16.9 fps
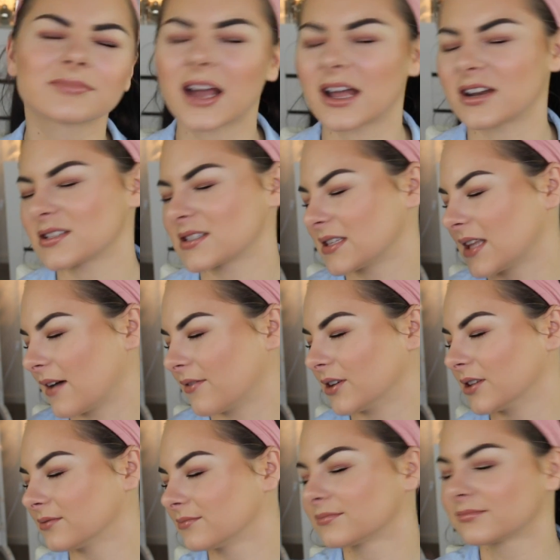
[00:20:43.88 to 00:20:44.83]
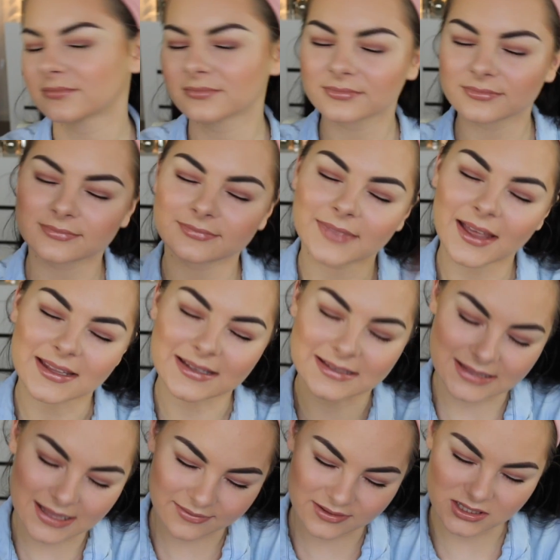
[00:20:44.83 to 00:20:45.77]
I just love it. I
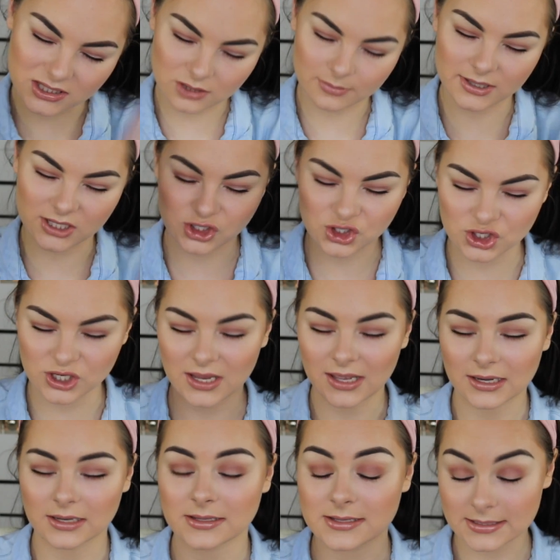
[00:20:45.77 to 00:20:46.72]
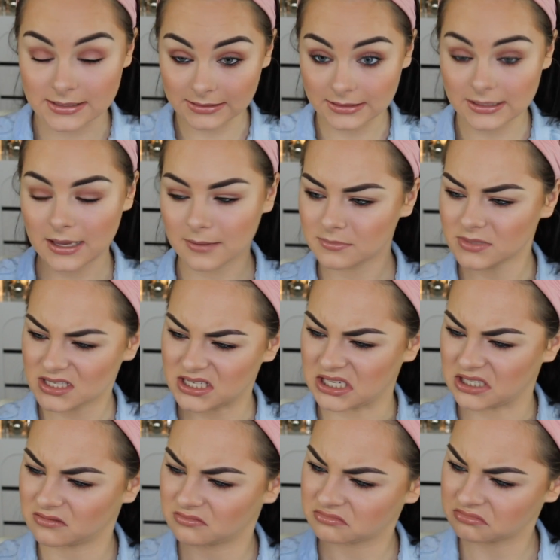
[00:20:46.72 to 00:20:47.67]
just love it so much, and it's nearly
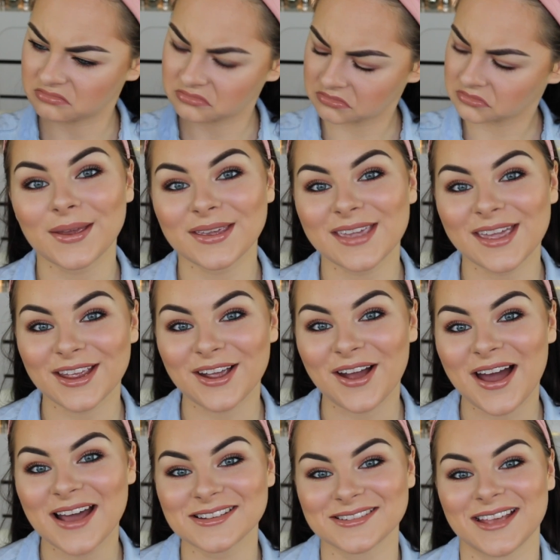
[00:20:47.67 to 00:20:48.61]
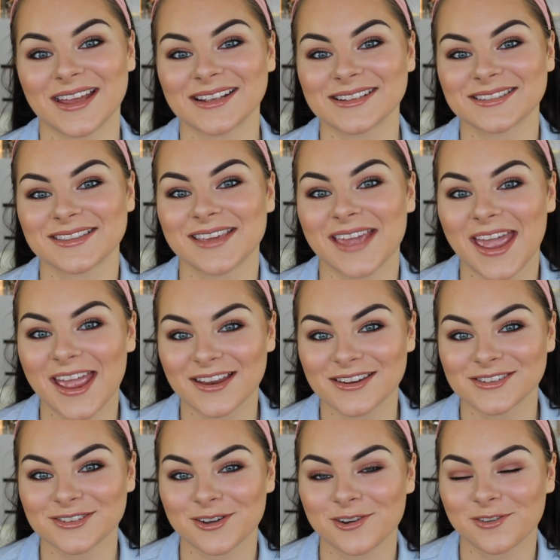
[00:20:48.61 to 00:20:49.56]
empty. But yeah guys, that is the
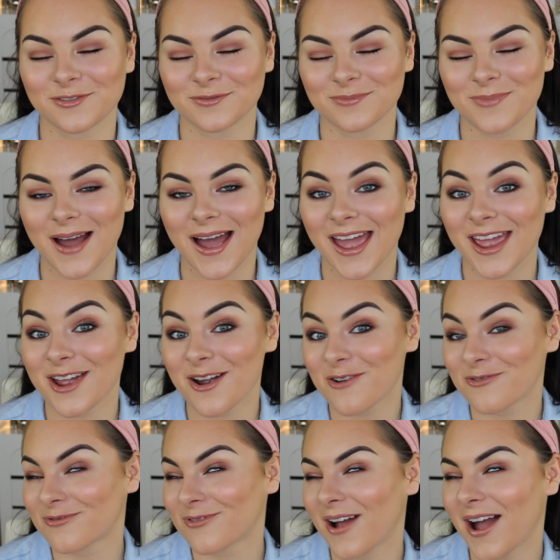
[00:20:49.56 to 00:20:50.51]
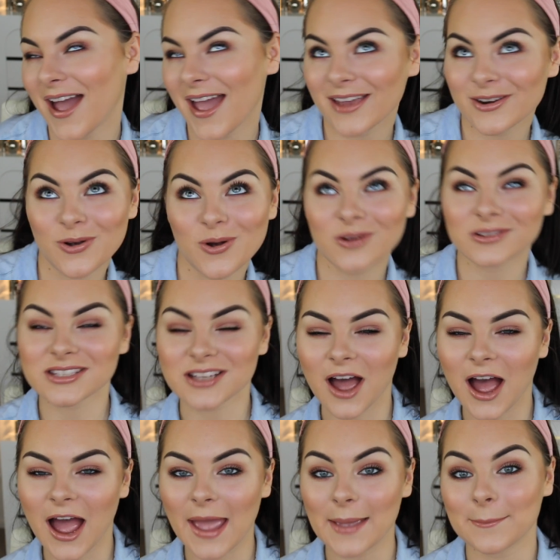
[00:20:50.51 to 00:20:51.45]
end of my ride or
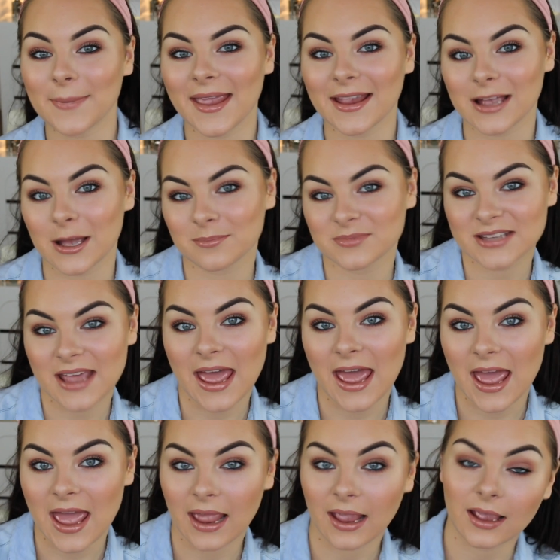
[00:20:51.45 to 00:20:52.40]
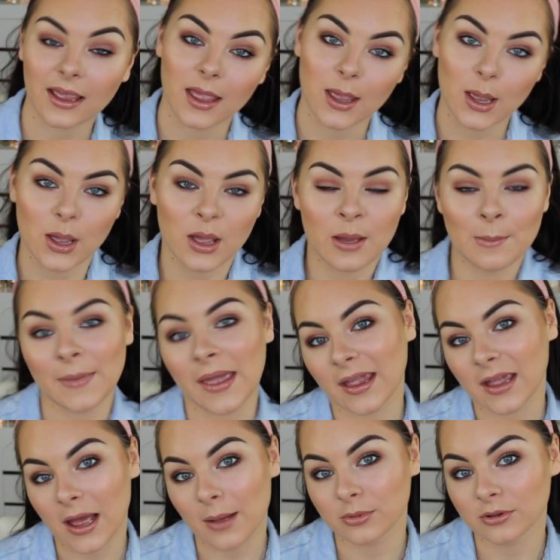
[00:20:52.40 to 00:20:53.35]
die makeup tag,
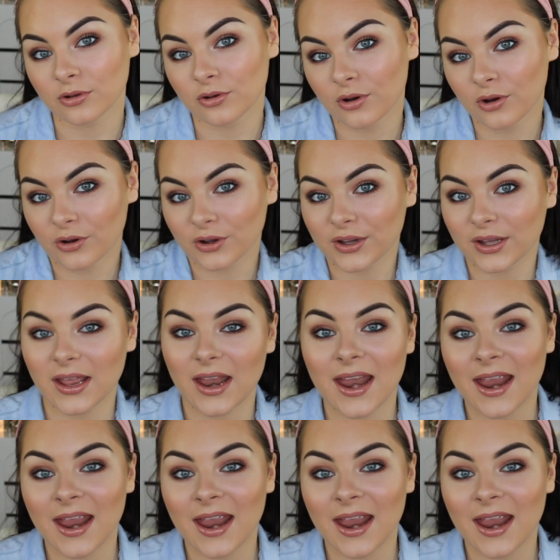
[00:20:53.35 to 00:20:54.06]
makeup look.